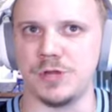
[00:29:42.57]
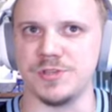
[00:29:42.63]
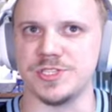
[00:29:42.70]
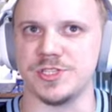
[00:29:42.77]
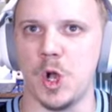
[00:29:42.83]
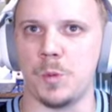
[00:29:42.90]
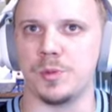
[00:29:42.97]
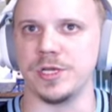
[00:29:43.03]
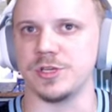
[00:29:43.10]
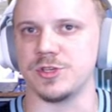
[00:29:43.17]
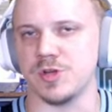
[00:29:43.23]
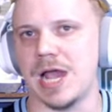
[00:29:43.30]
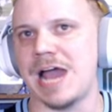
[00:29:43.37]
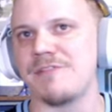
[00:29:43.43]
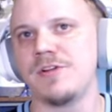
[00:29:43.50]
on this opening
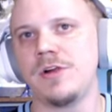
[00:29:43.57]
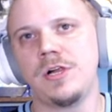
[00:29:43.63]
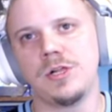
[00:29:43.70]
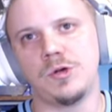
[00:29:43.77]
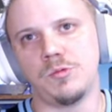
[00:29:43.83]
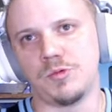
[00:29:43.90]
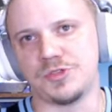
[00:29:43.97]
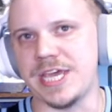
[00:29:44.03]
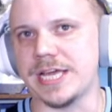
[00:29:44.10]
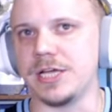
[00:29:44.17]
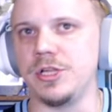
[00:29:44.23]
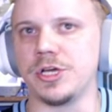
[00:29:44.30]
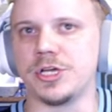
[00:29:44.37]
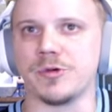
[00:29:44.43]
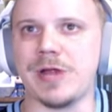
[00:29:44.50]
drive. We'll take
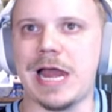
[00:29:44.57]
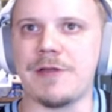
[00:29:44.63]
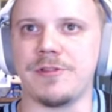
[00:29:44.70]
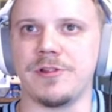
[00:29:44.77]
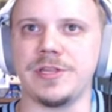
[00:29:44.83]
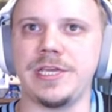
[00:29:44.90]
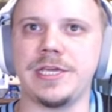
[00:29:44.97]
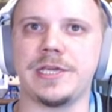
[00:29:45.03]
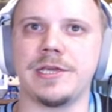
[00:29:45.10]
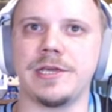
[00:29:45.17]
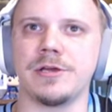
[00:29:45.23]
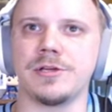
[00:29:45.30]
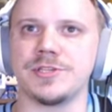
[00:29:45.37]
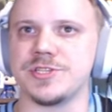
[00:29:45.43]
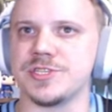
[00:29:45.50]
a look around the league
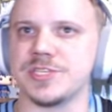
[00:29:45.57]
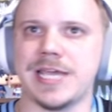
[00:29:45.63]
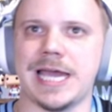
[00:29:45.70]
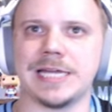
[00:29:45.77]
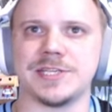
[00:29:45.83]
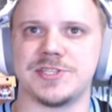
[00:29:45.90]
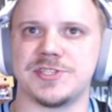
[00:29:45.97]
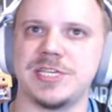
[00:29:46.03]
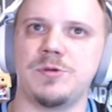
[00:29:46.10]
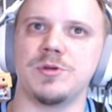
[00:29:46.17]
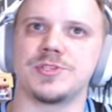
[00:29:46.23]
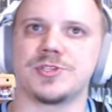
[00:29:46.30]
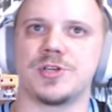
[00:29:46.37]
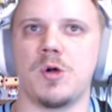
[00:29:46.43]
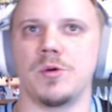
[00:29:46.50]
here and just kind of see
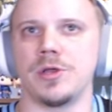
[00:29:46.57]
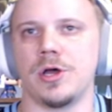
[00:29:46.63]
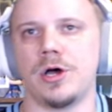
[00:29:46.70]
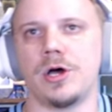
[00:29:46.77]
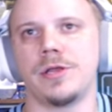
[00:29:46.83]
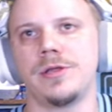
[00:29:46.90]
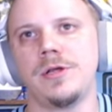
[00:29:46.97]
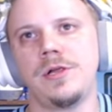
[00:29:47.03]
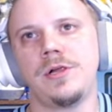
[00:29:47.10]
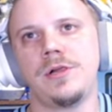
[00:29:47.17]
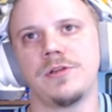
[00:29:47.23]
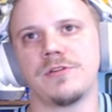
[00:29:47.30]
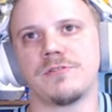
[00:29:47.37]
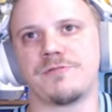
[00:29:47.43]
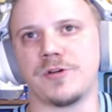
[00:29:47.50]
what's going on.
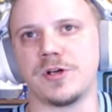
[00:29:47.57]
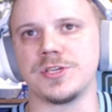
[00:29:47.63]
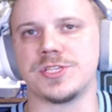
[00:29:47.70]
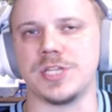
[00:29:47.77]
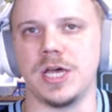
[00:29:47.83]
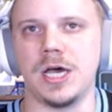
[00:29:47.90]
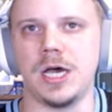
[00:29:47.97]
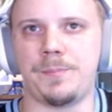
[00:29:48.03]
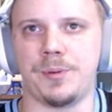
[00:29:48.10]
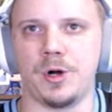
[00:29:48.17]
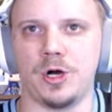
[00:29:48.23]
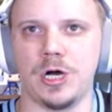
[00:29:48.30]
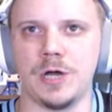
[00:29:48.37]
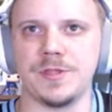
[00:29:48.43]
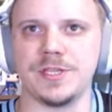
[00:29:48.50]
First up
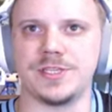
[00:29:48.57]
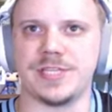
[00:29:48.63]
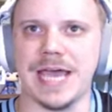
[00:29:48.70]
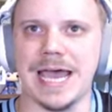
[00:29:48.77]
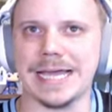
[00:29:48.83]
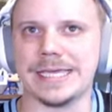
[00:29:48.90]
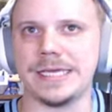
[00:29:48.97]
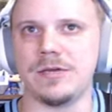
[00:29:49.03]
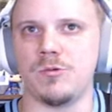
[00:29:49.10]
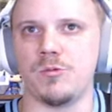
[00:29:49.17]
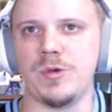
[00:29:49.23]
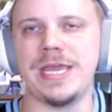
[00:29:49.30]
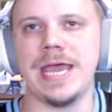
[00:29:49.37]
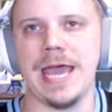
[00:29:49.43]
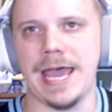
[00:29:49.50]
on the docket, we